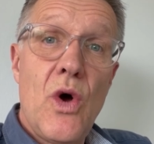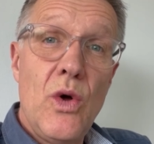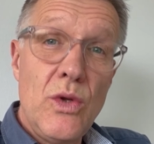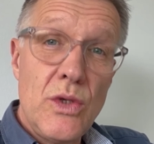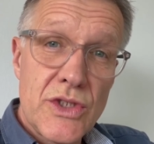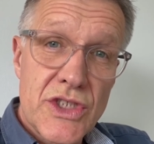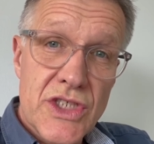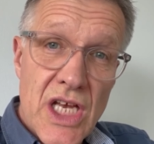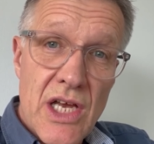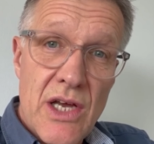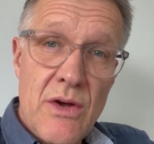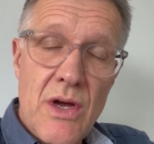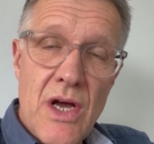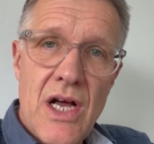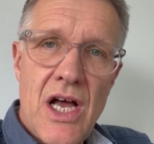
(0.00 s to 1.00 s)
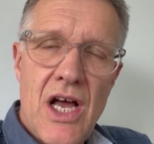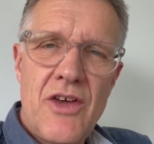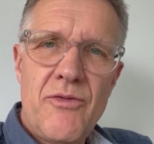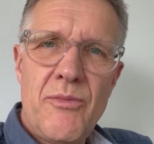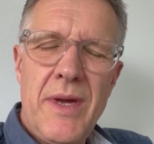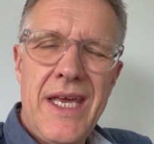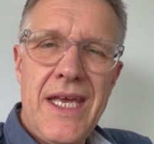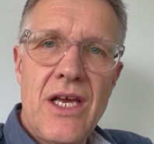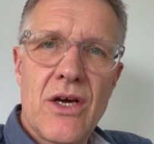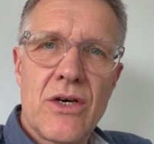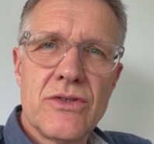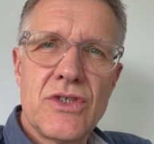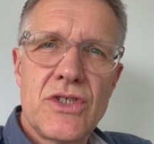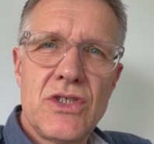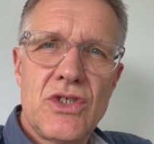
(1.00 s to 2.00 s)
also, I've been
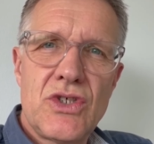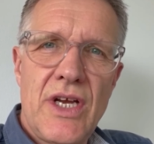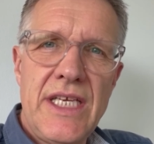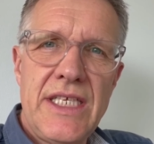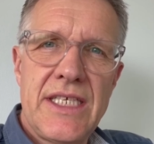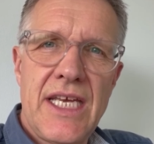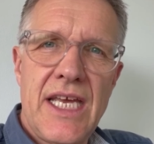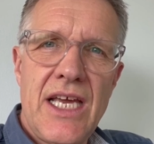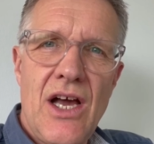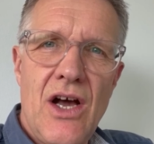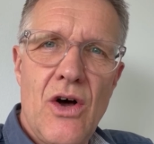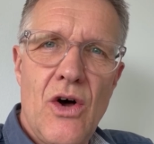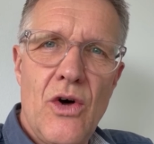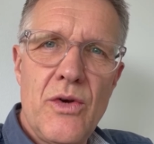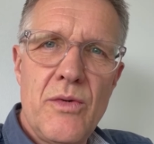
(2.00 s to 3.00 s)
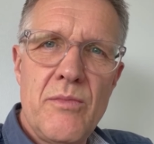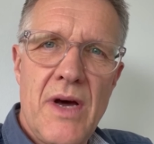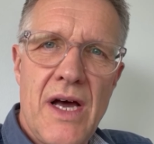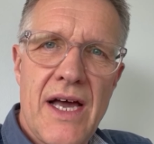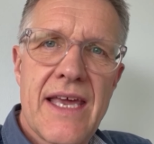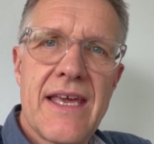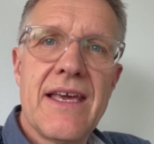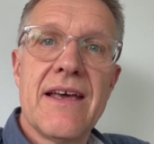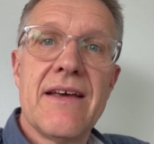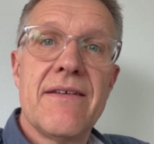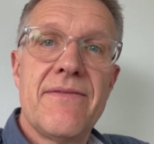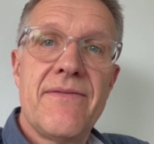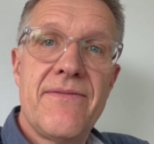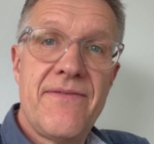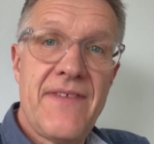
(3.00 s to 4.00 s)
concentrating on my
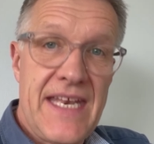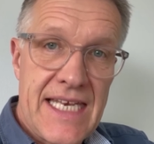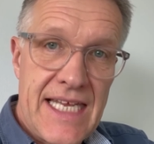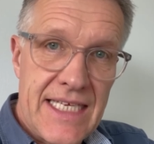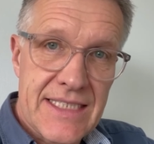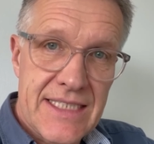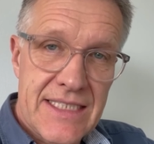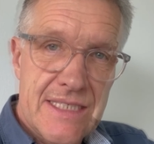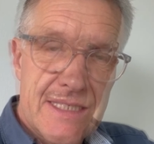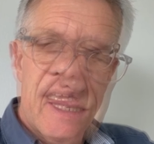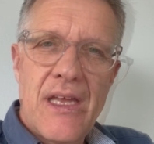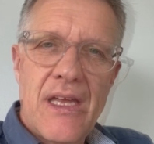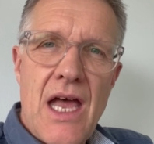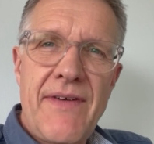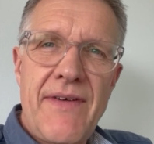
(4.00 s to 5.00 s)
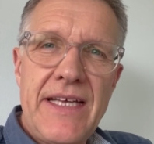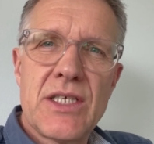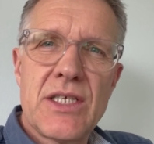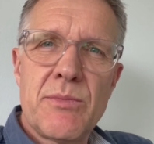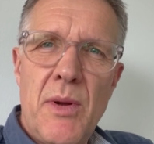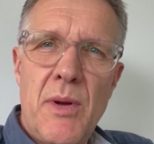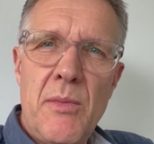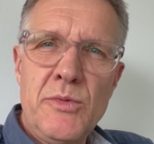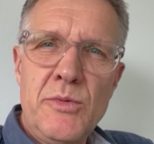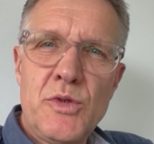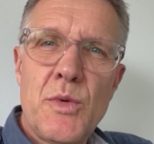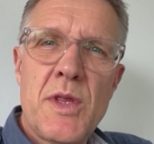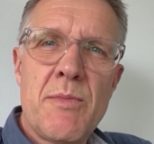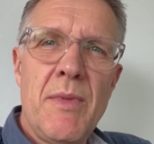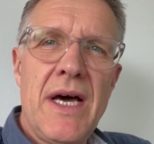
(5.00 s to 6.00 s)
fitness. I've had some problems
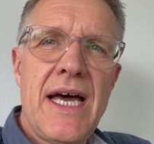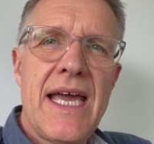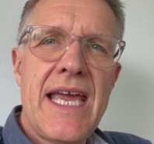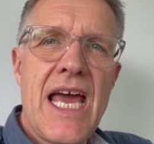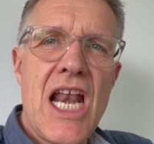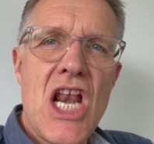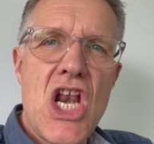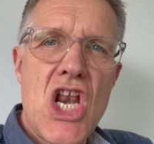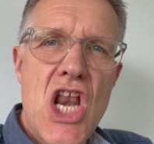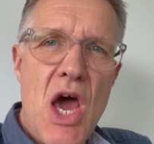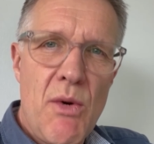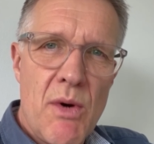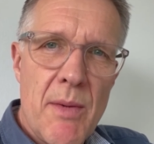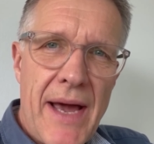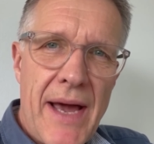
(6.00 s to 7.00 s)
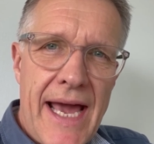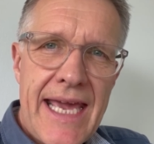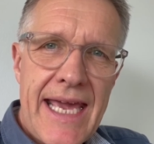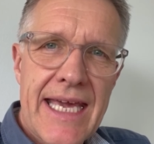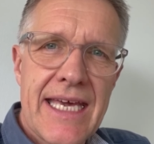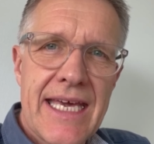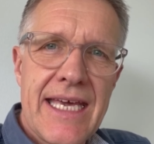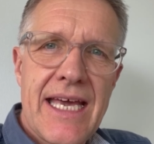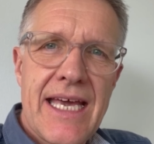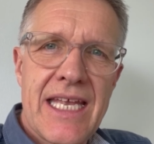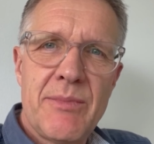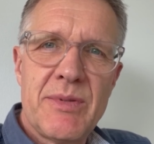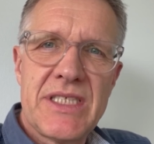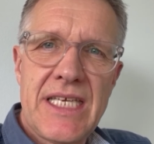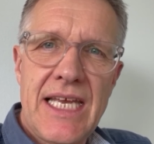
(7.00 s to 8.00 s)
with my lower back, and in
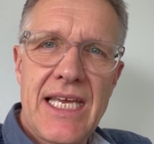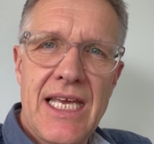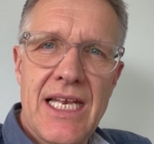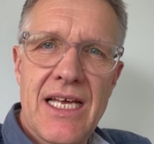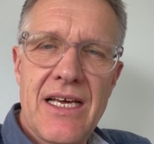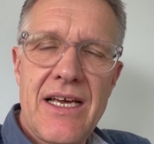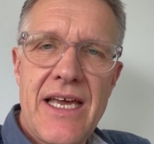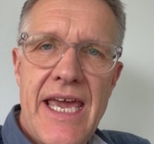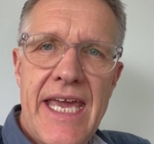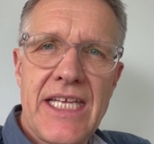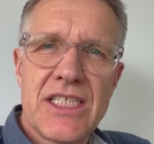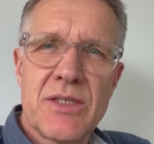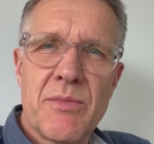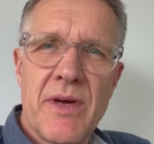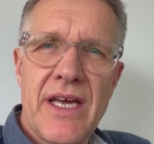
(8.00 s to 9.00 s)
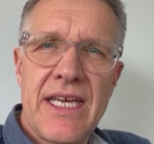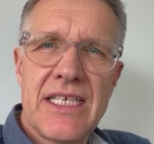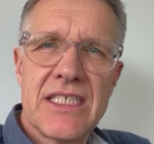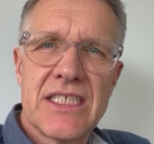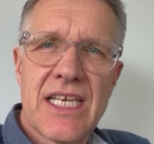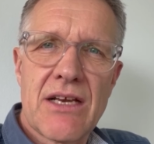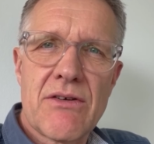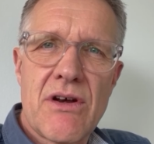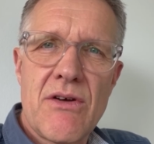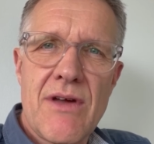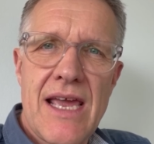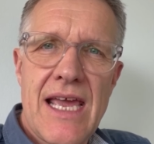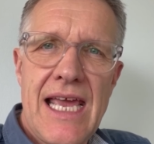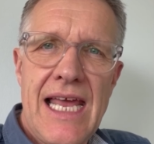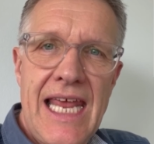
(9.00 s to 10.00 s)
particular, it's my
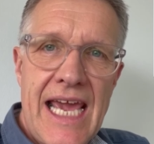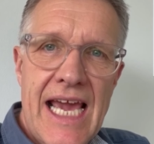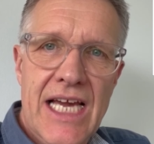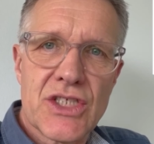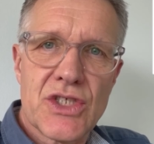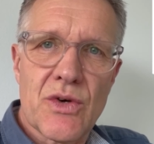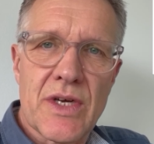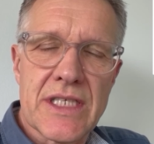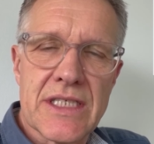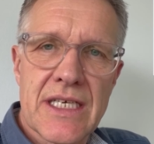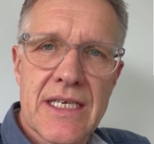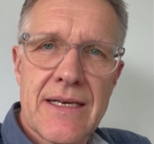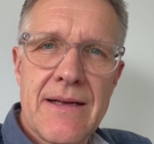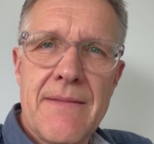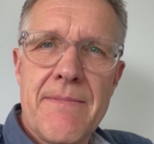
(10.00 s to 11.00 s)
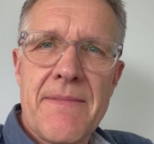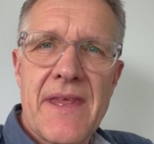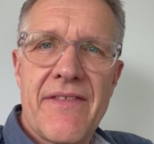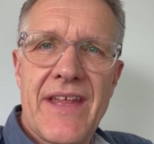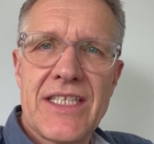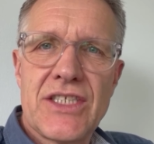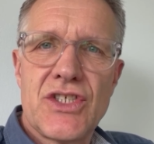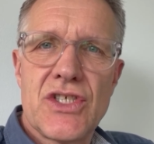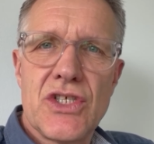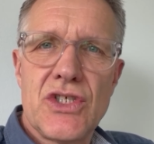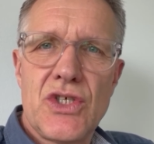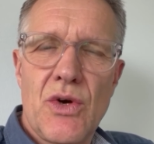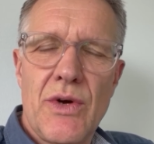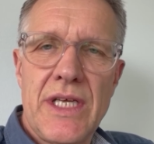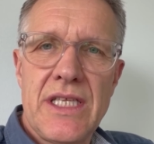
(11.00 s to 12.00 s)
sacroiliac joint. And that's the
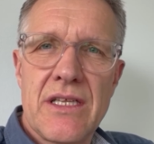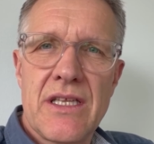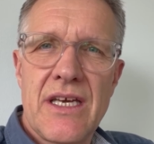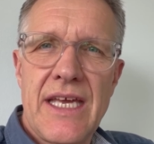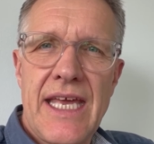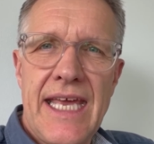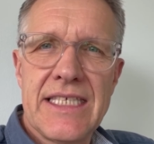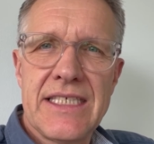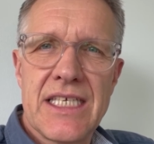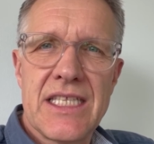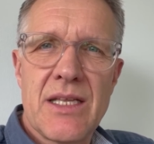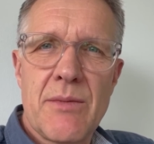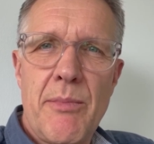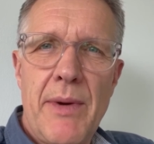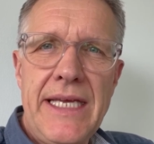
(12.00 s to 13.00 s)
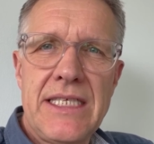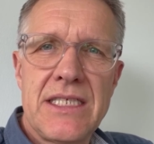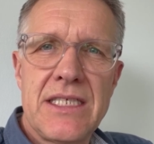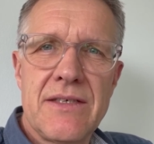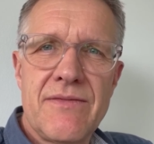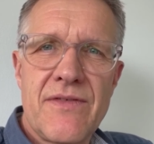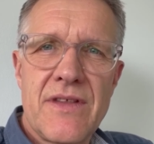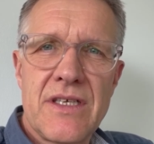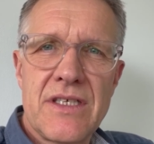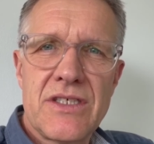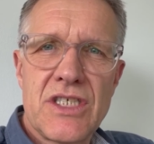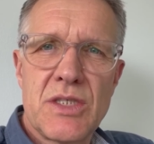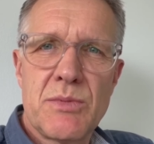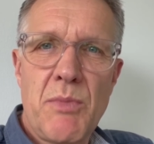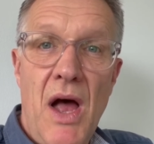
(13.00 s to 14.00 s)
joint that is at the base of the
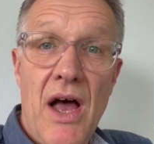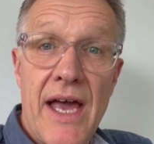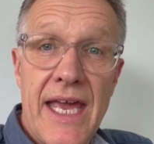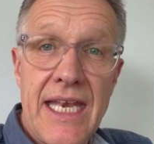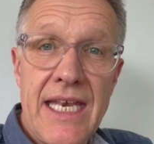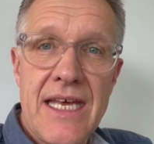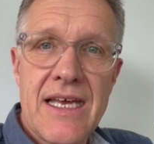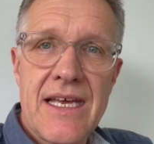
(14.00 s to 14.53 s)
spine